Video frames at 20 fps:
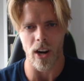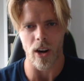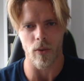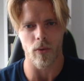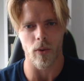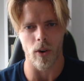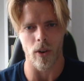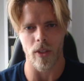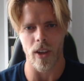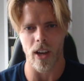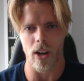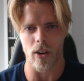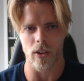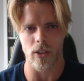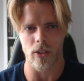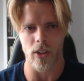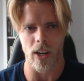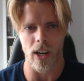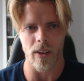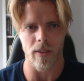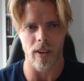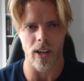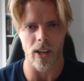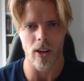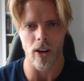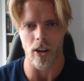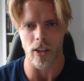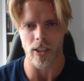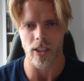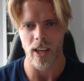therefore they can't drive any
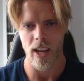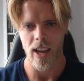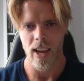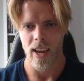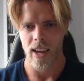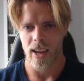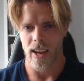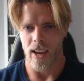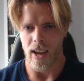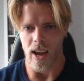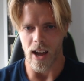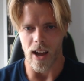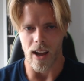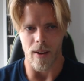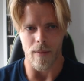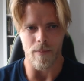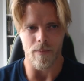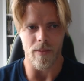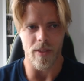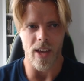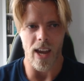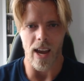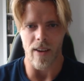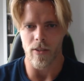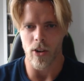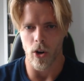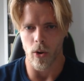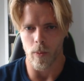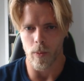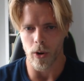cars. They
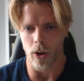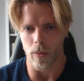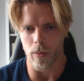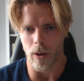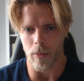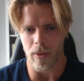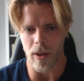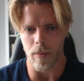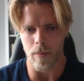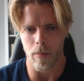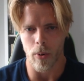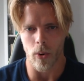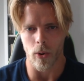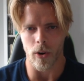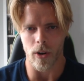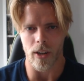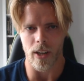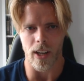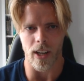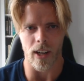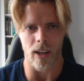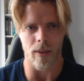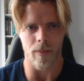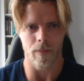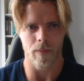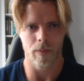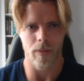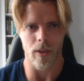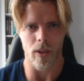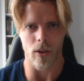have no problem
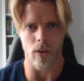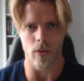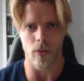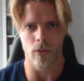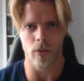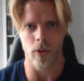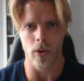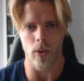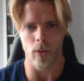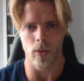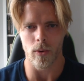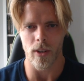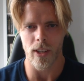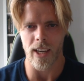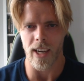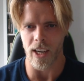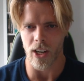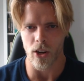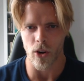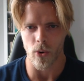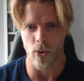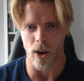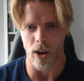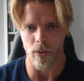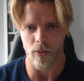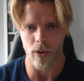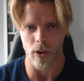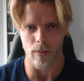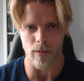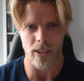importing, you know, food,
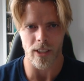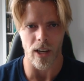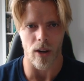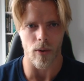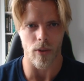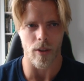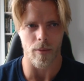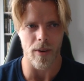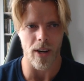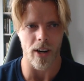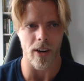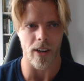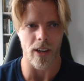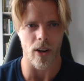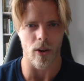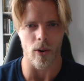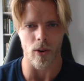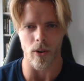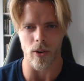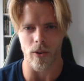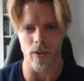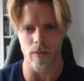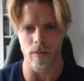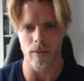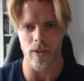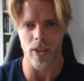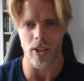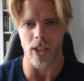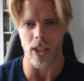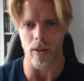quinoa from South America, or
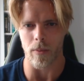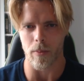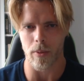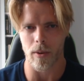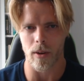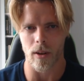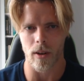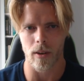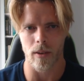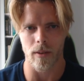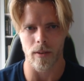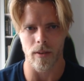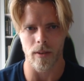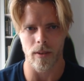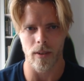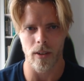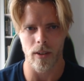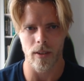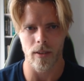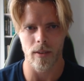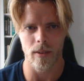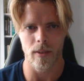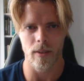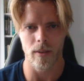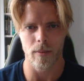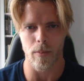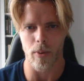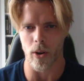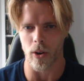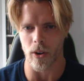cheap
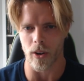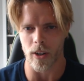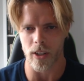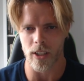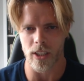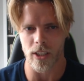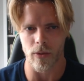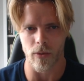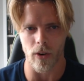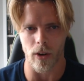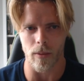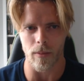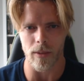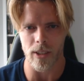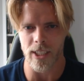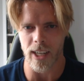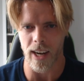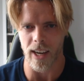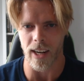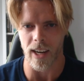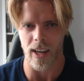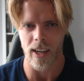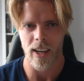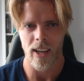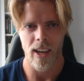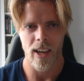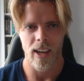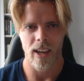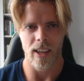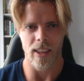products from China
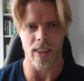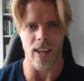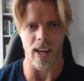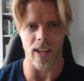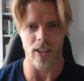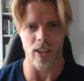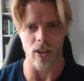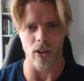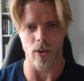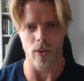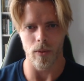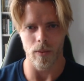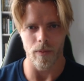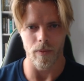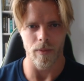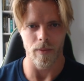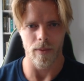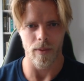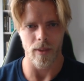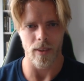that, you know,